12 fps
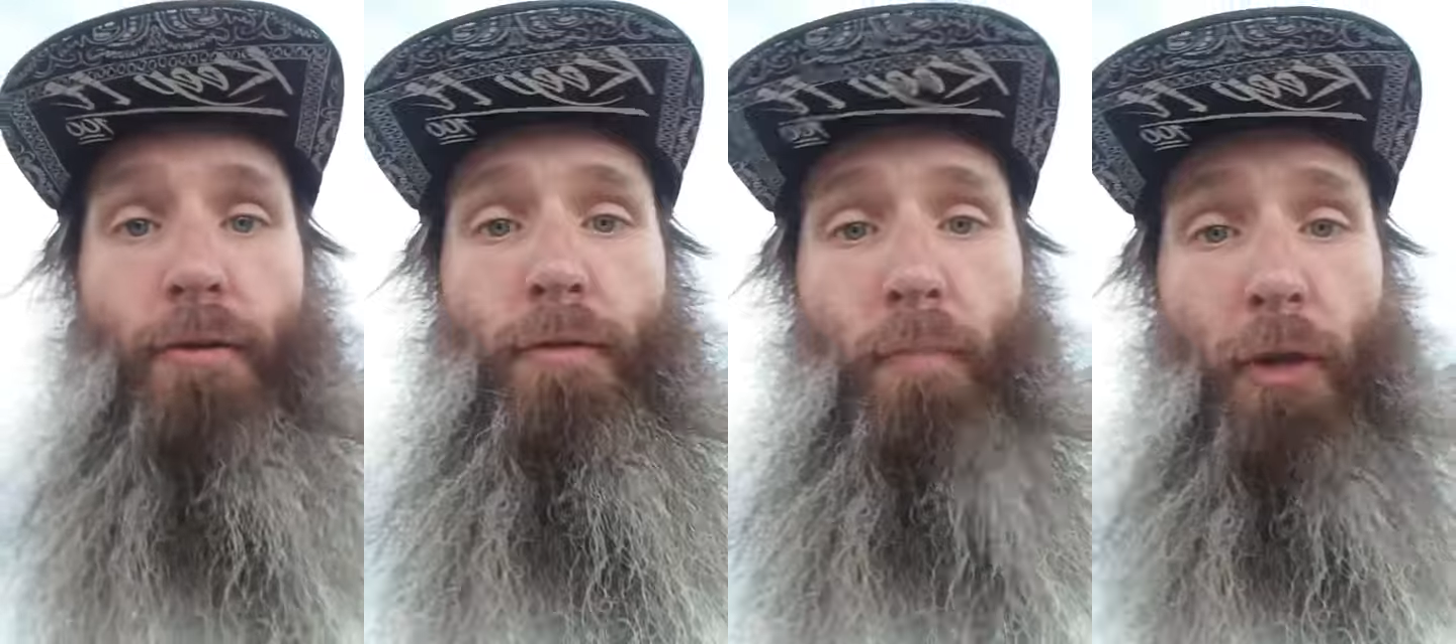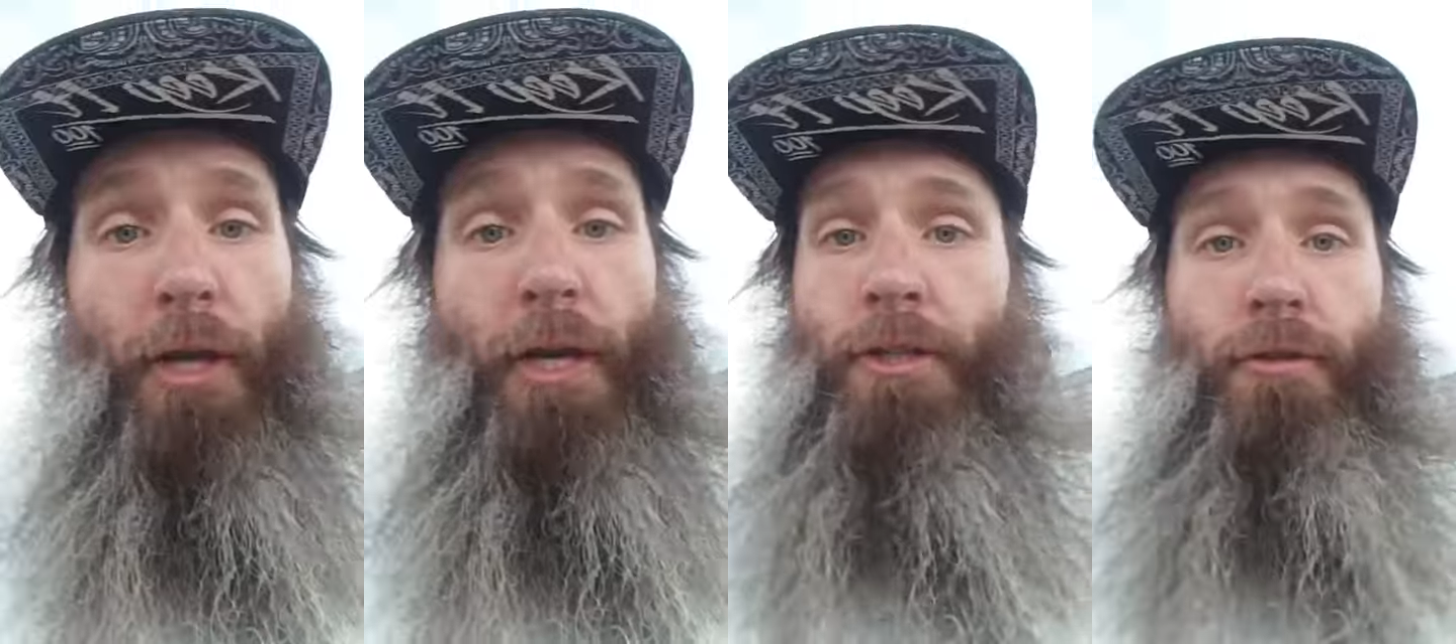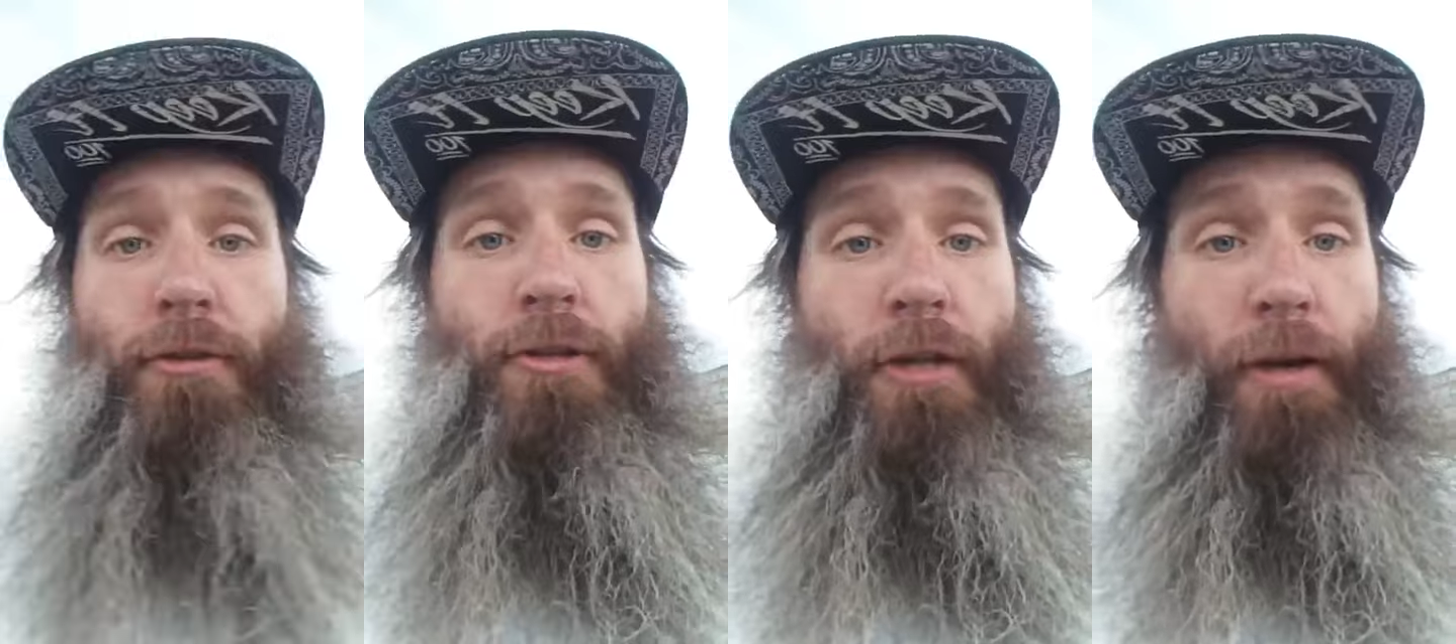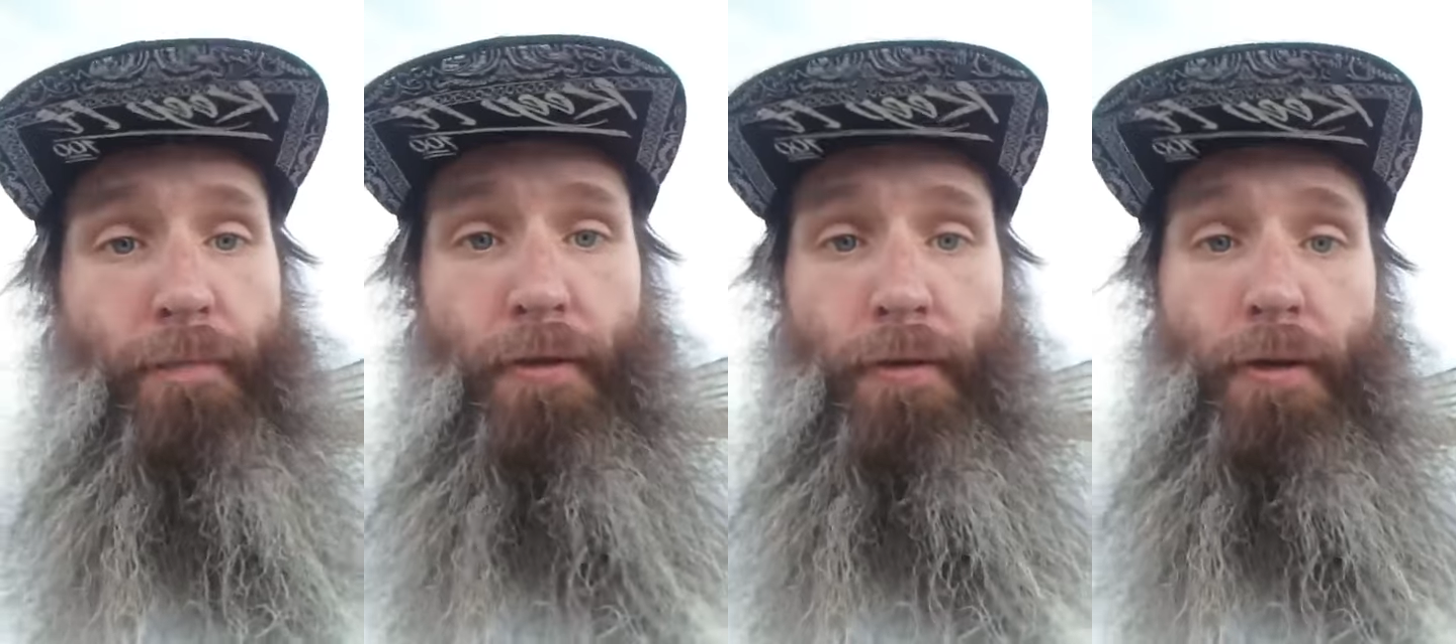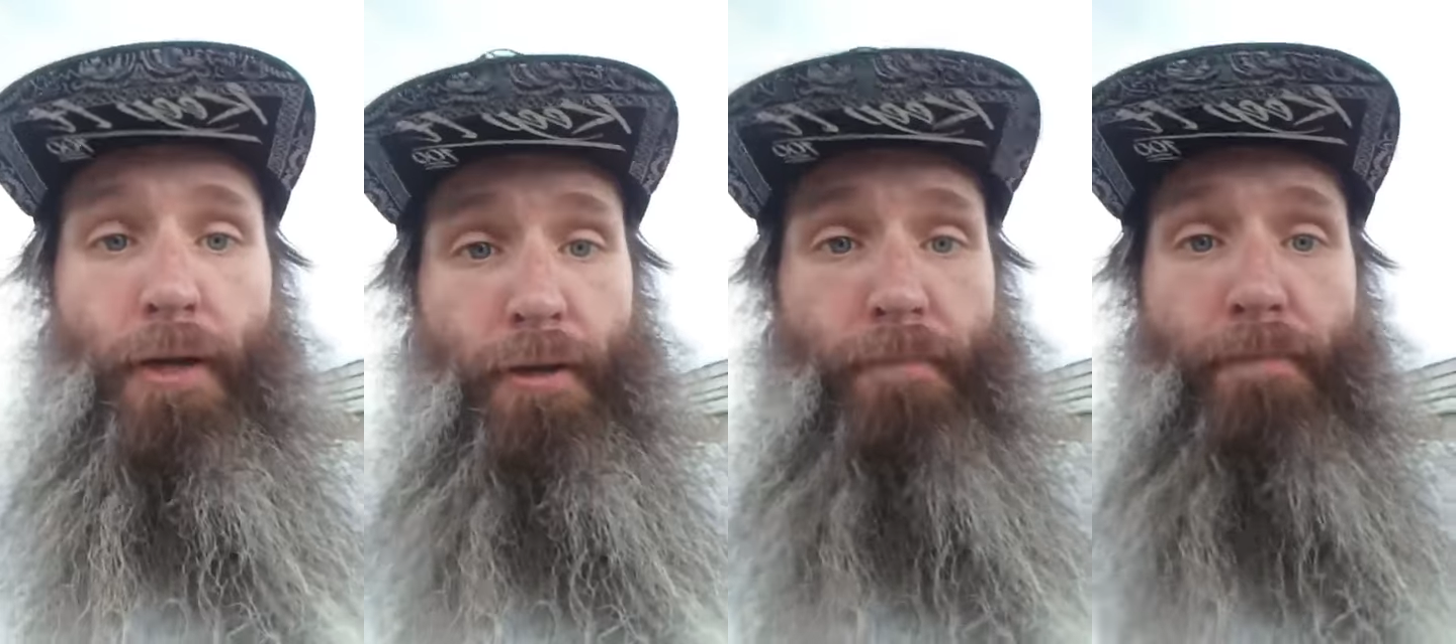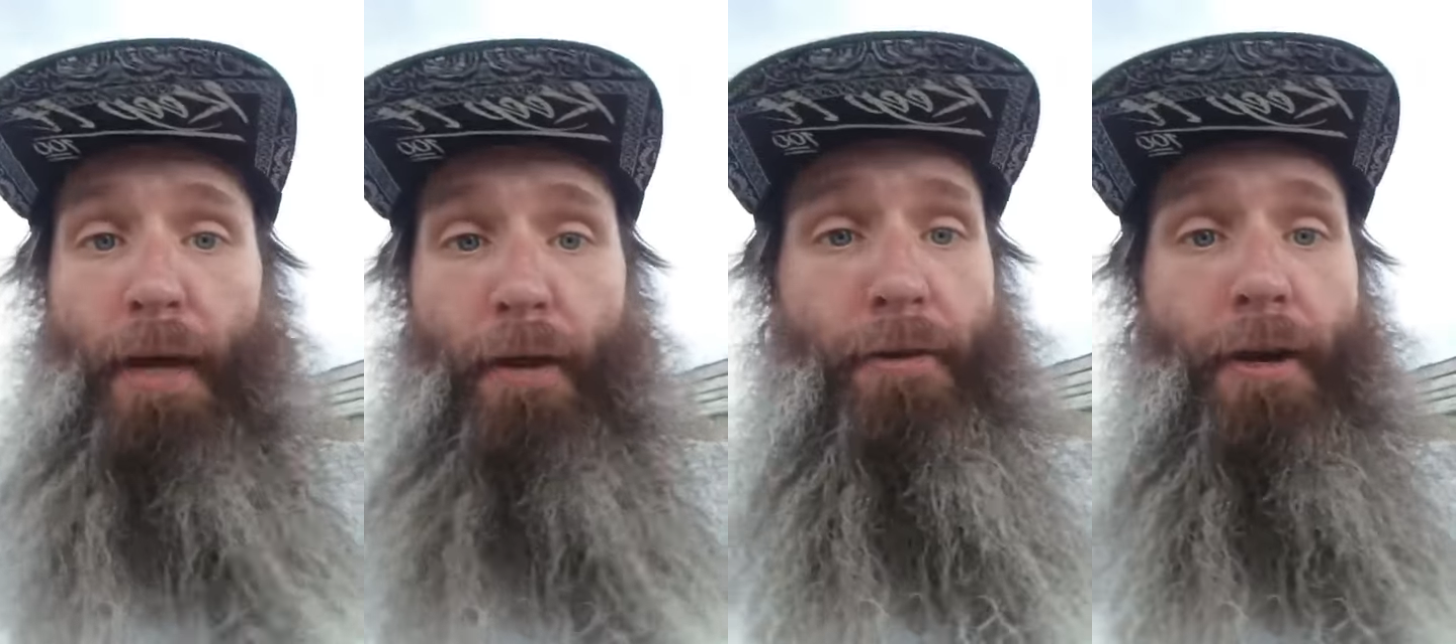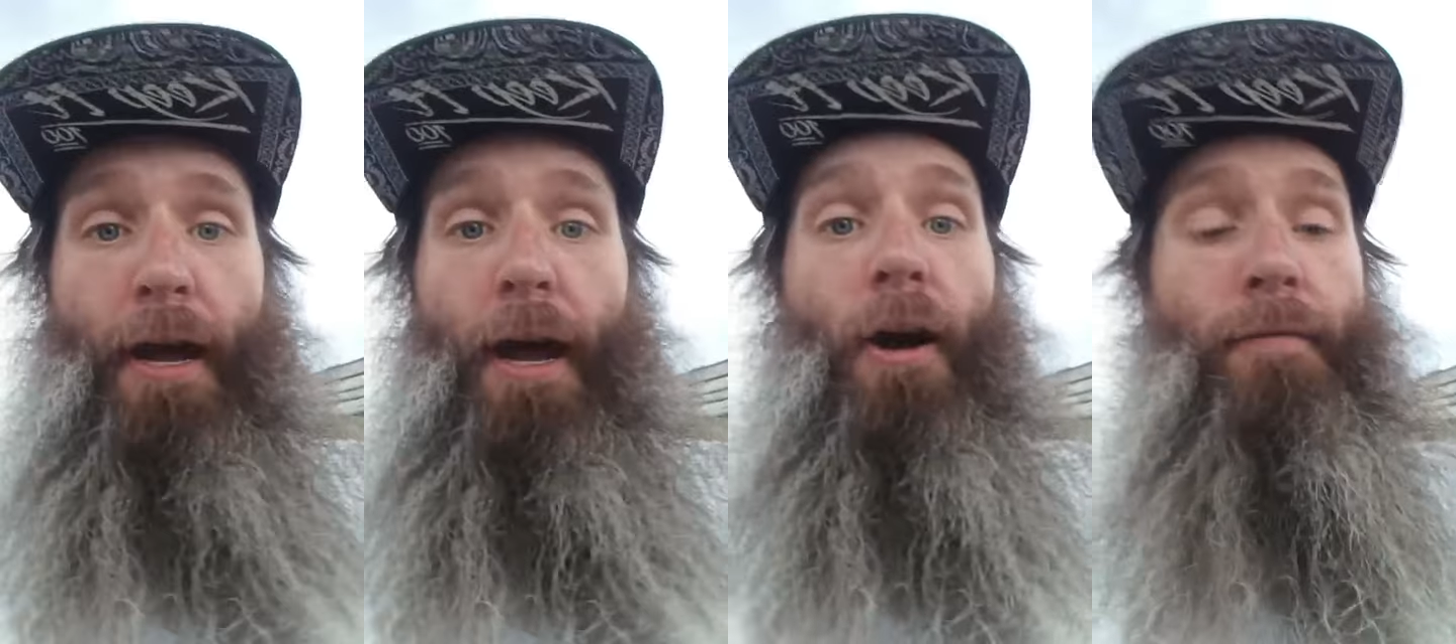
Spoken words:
bleach or something to melt it off.